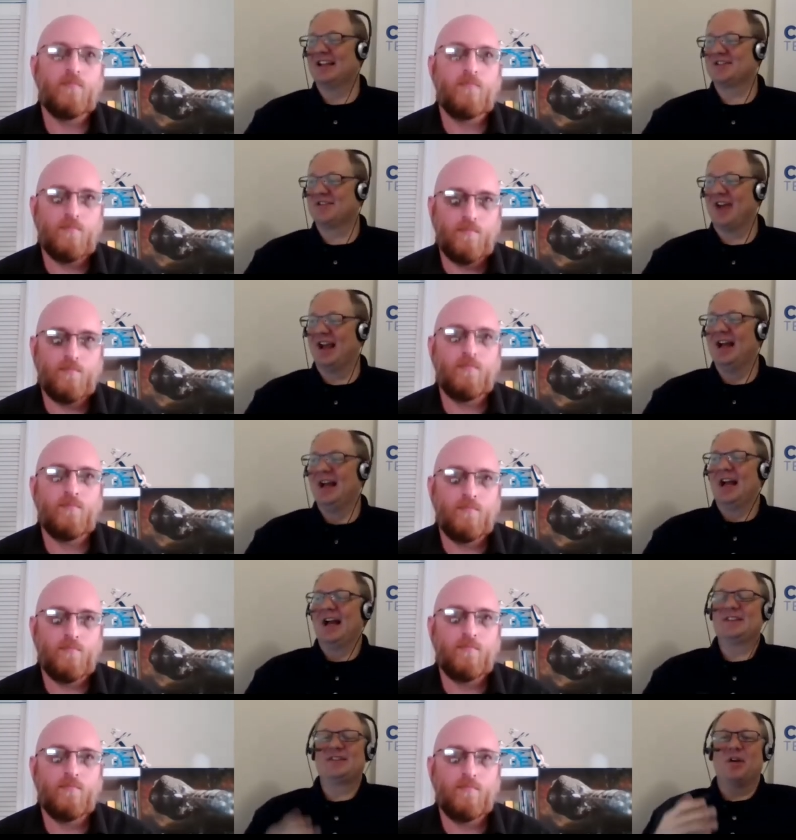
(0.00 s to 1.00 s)
Speaker 1: right? And
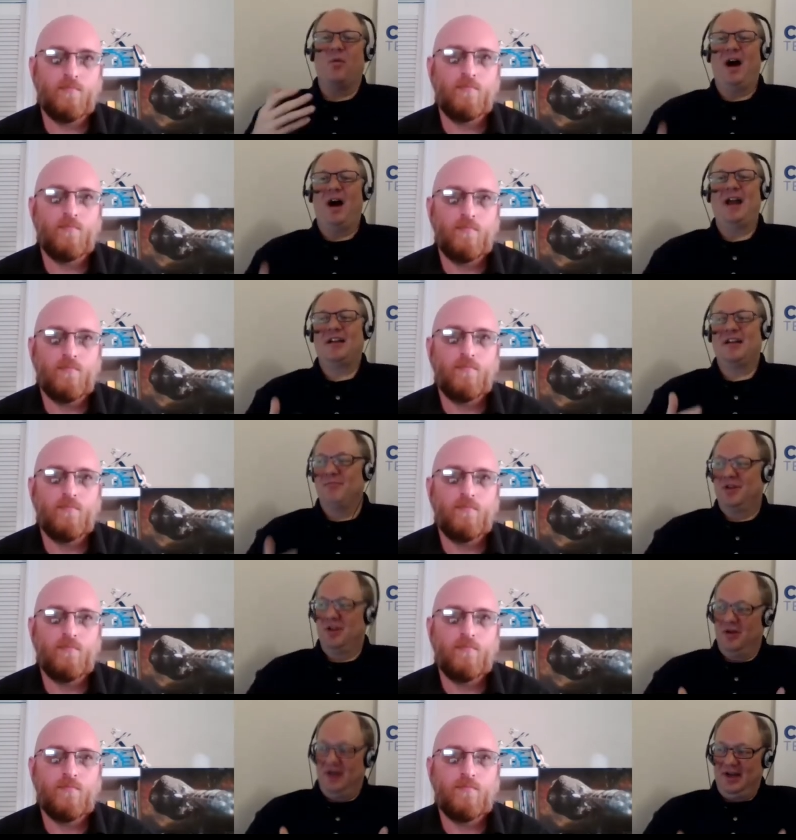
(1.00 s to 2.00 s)
so, why a
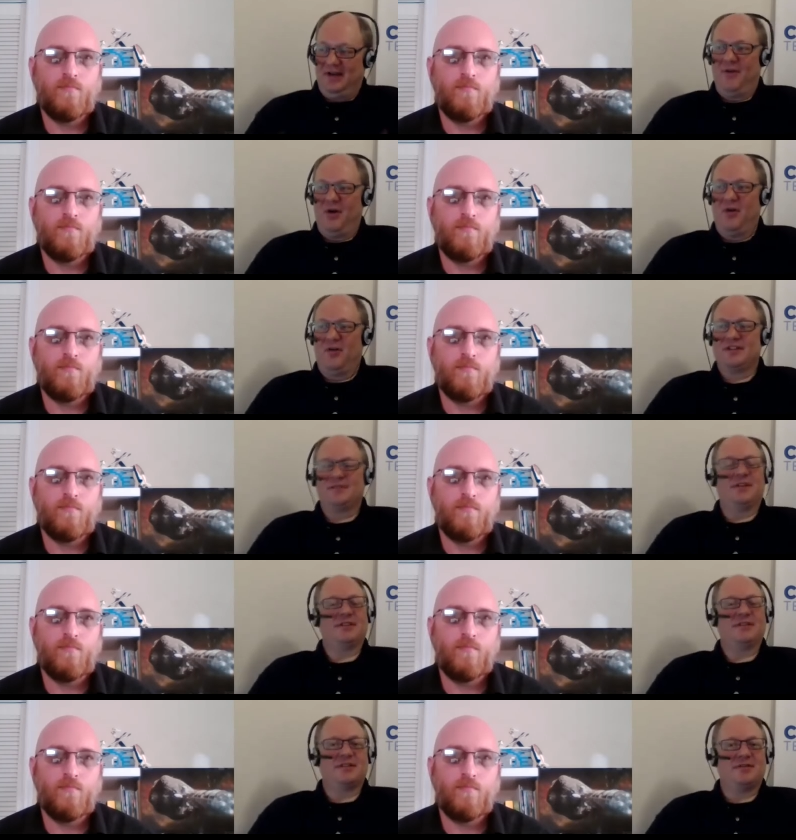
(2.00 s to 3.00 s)
computing focused
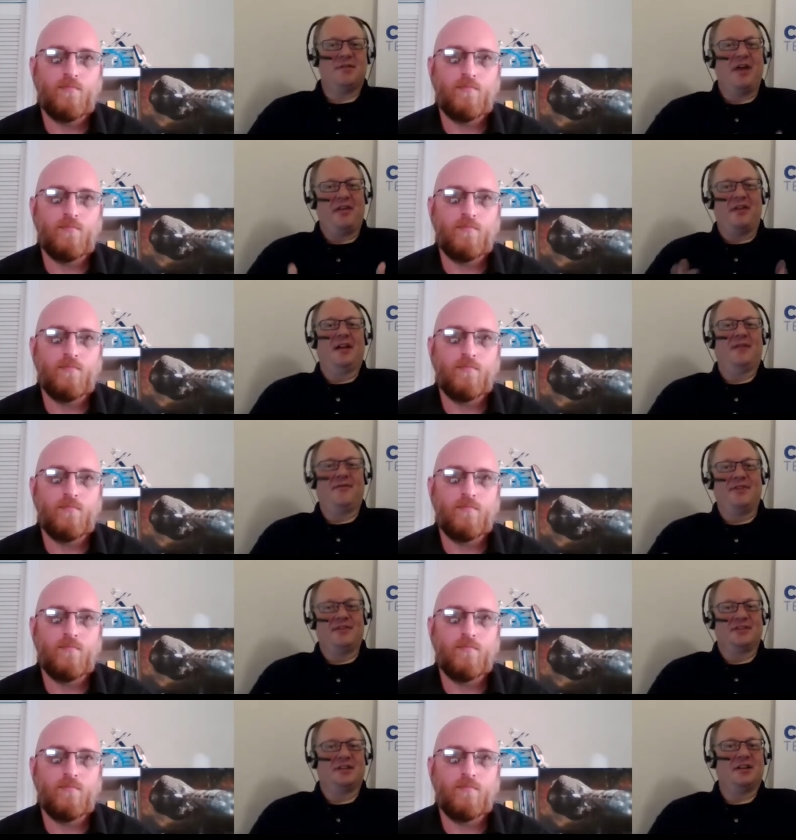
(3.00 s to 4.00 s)
business rather than a
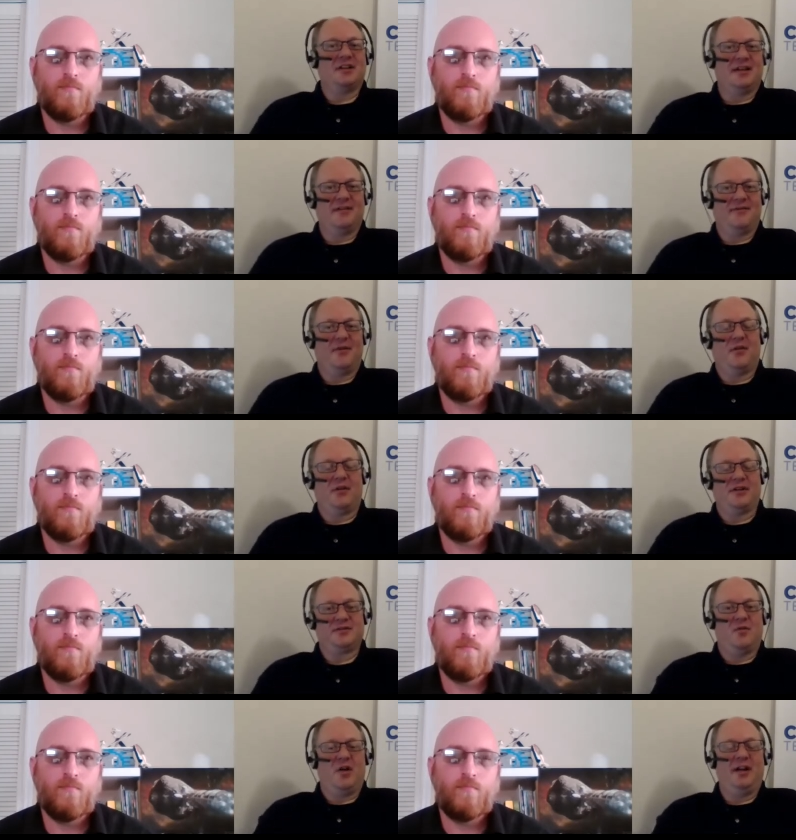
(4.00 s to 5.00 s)
physically focused
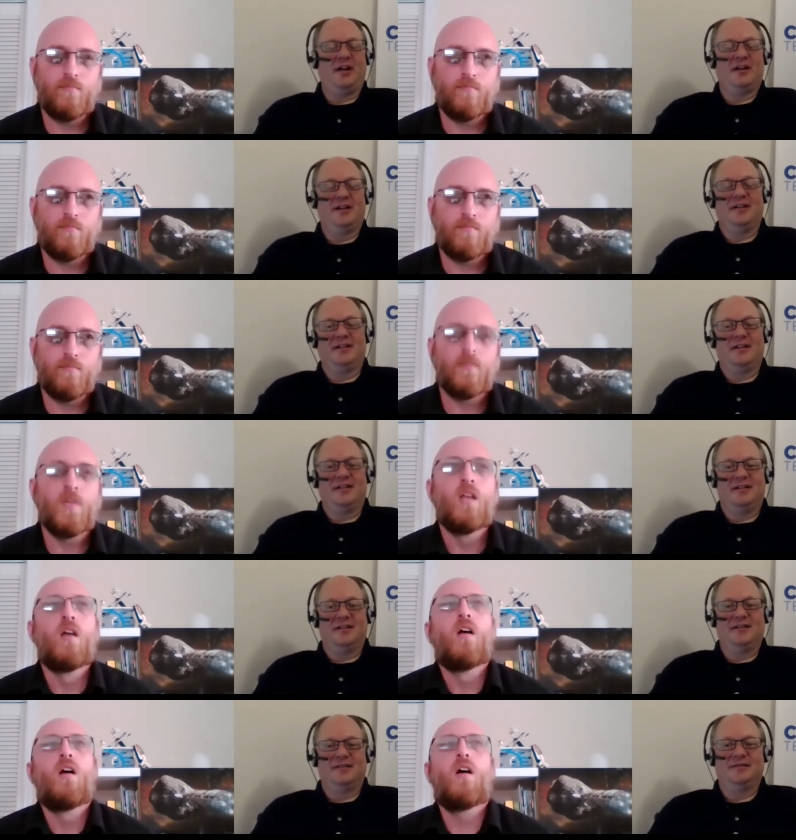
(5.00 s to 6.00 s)
one?
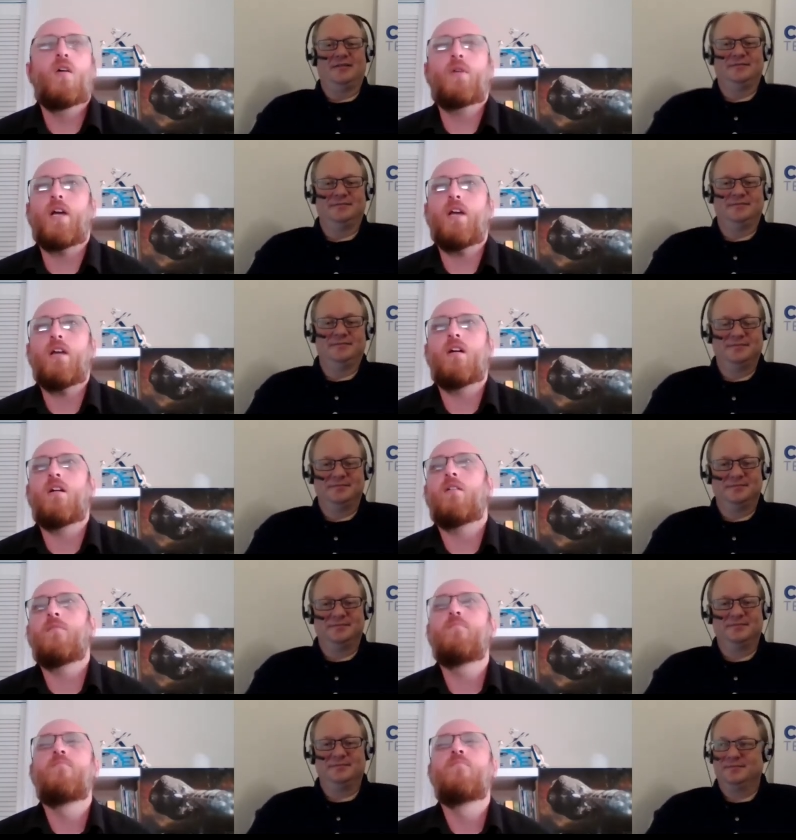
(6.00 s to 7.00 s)
Speaker 2: Okay.
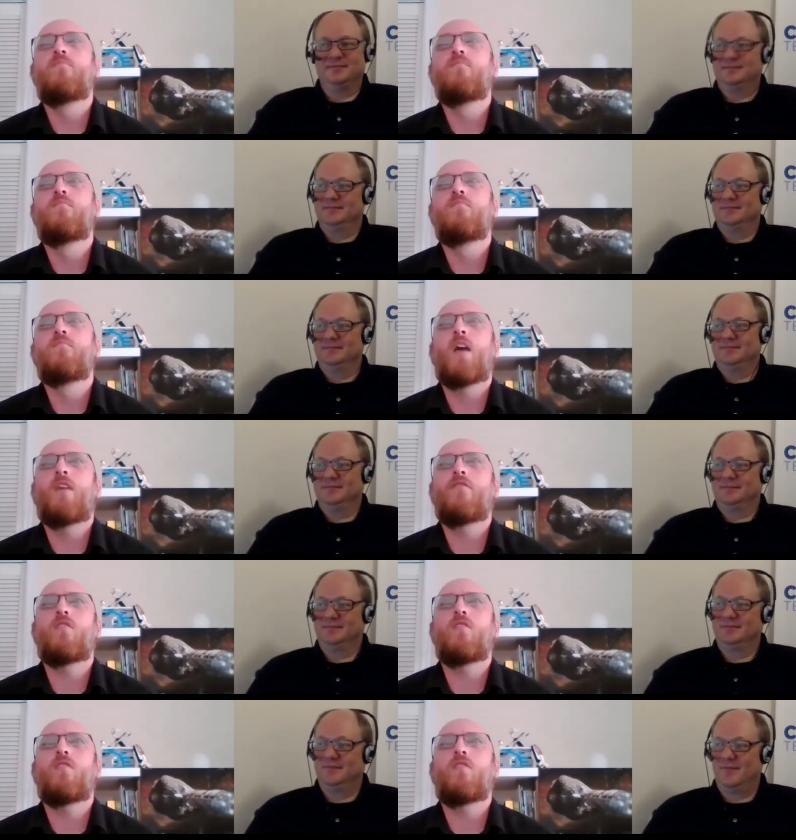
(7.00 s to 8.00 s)
Um, feel
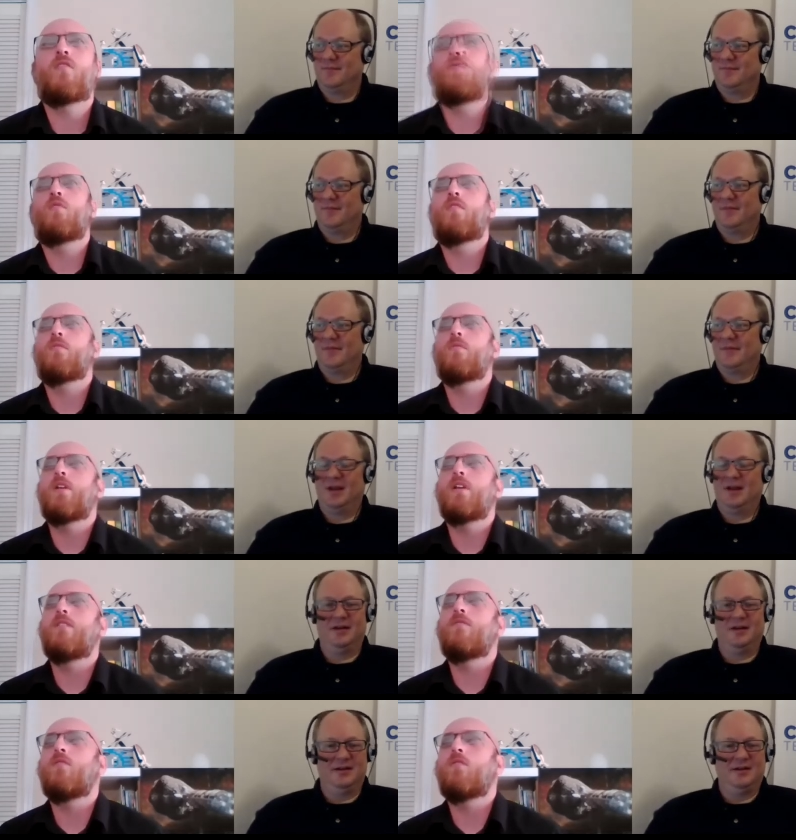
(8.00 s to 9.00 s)
like there's a couple or
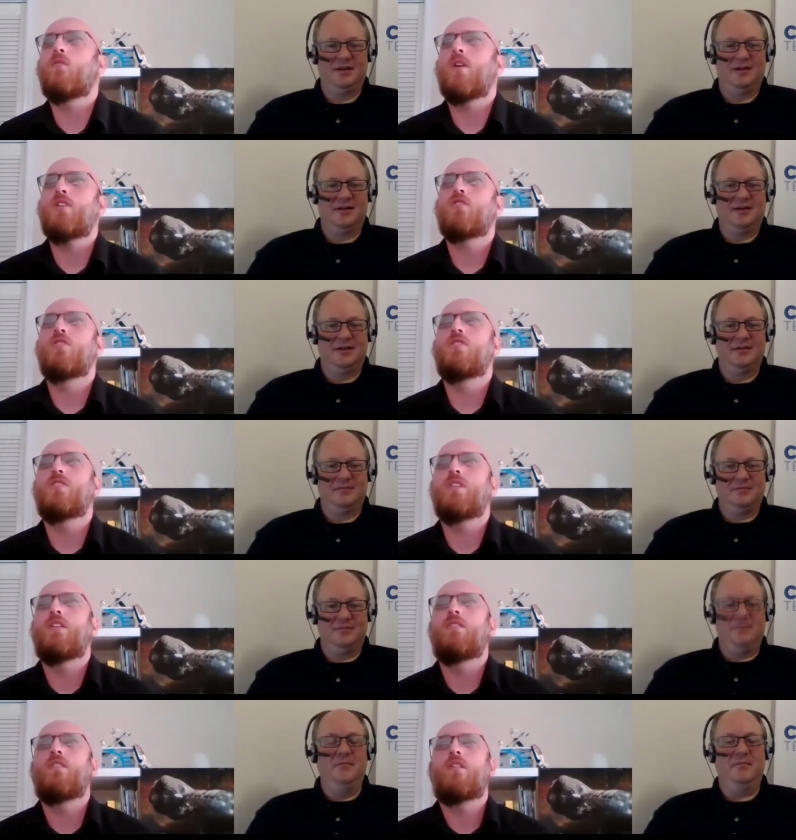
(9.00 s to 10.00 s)
three different questions
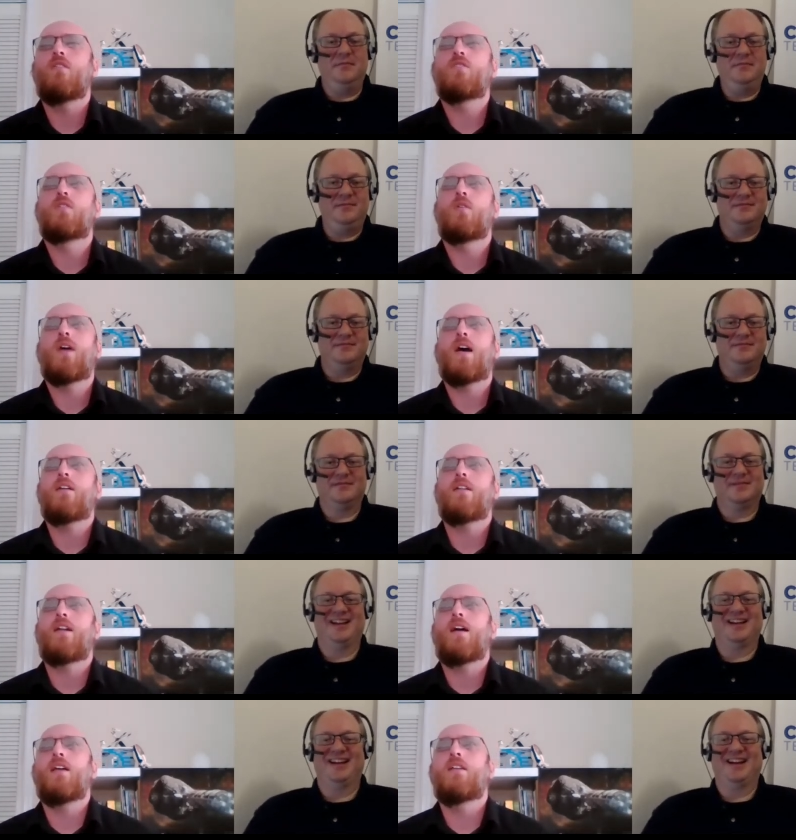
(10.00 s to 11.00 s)
in there. So, how did
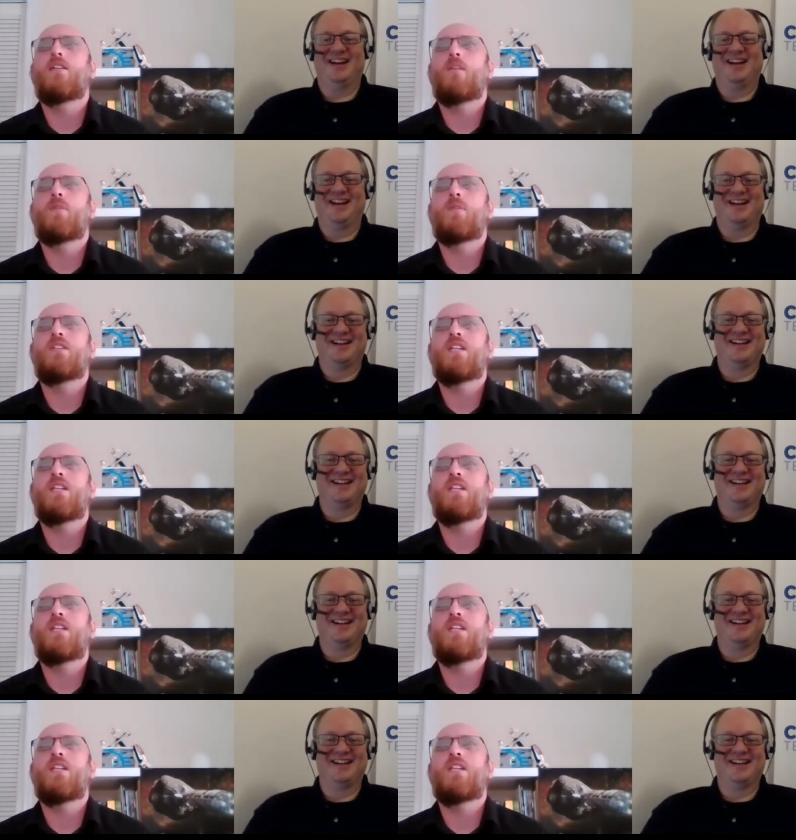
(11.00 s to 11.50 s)
I end up in